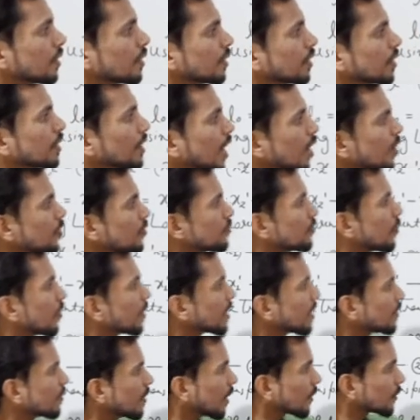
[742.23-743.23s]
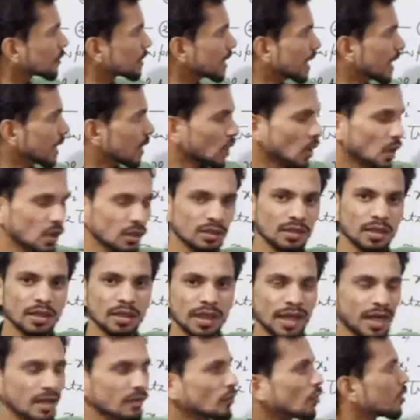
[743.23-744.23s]
Now what about the L naught
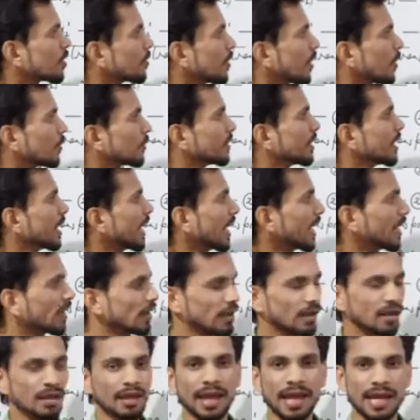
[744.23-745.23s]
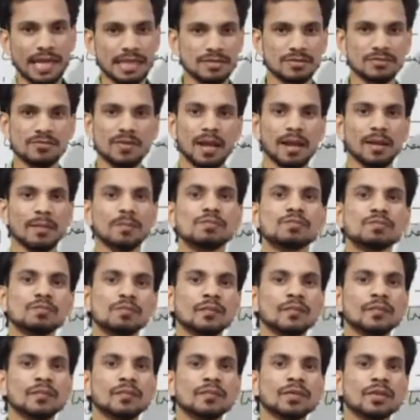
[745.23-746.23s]
and what about the L as well?
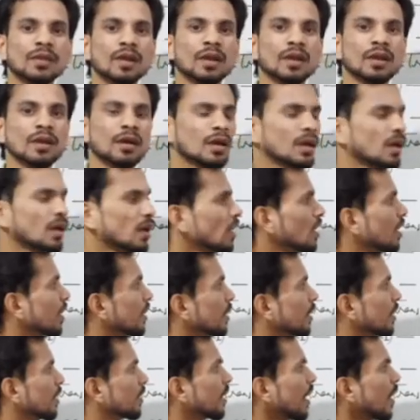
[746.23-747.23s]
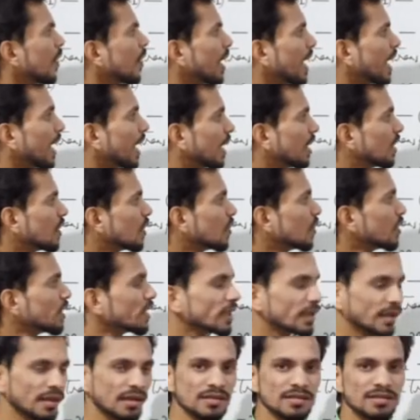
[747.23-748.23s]
Now L
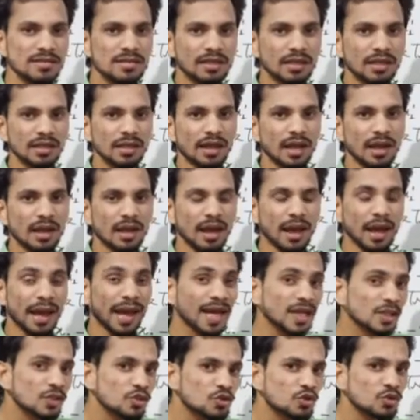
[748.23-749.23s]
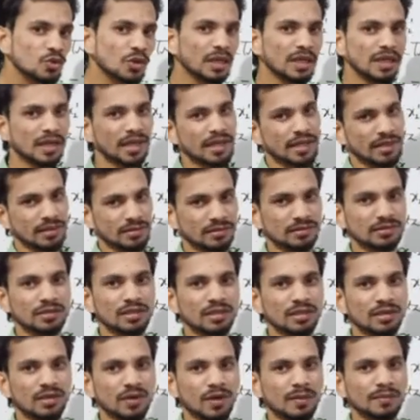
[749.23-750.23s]
naught is the actual length
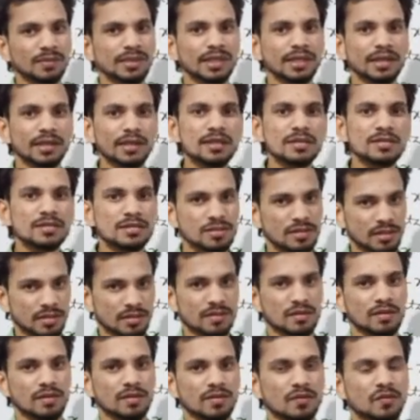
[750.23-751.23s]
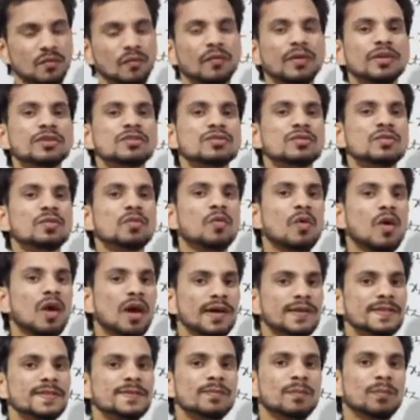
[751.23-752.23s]
of that stick which
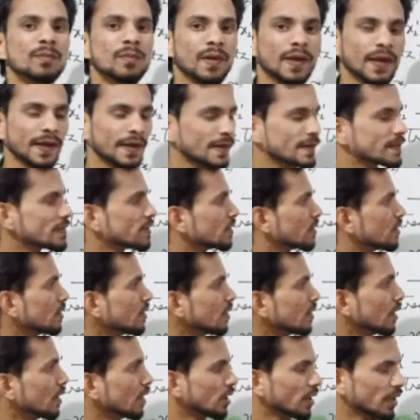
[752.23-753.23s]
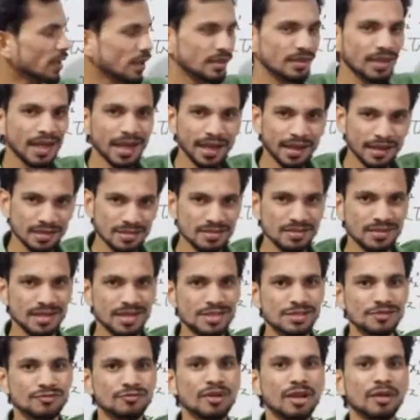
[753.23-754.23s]
was placed in the S dash
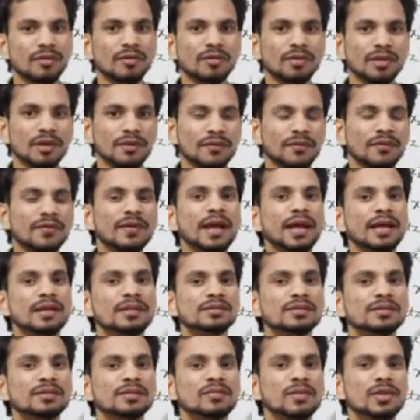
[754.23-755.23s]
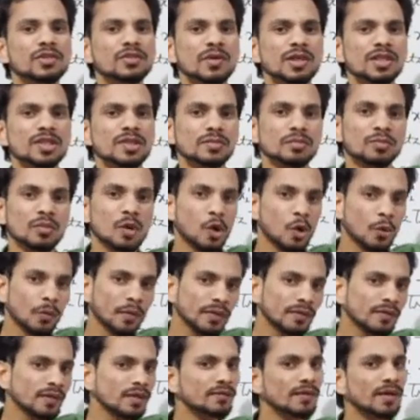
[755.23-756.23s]
frame of reference, which was
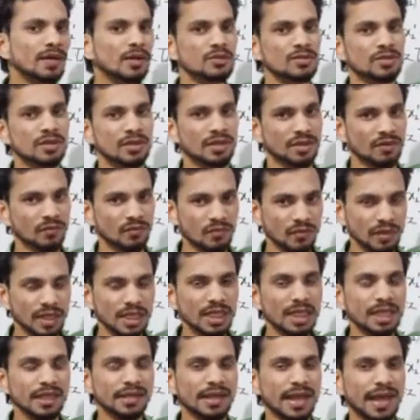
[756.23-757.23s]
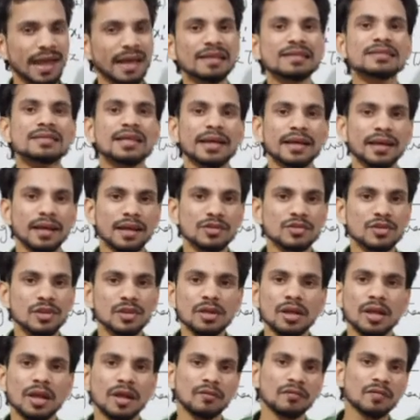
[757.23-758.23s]
moving with velocity v in x direction
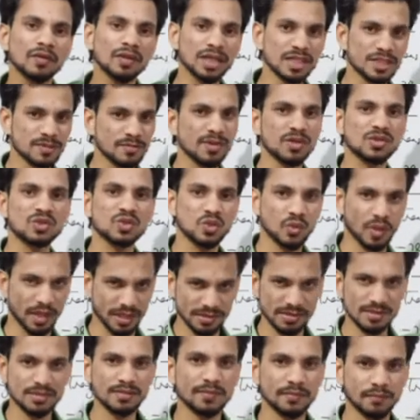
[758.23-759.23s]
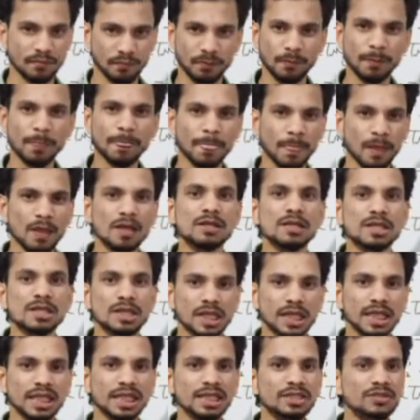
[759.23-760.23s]
with respect to s.
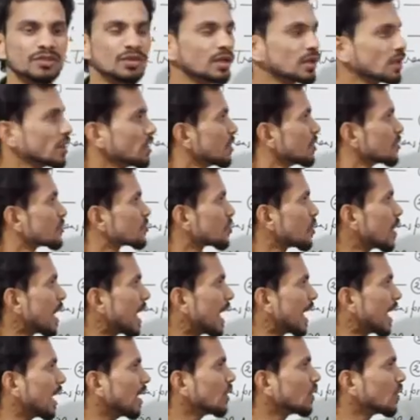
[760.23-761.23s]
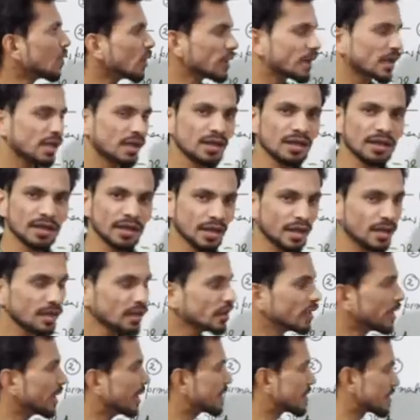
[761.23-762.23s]
Correct? So L naught here
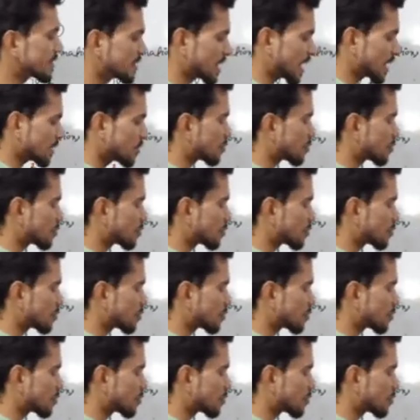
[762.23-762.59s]
is said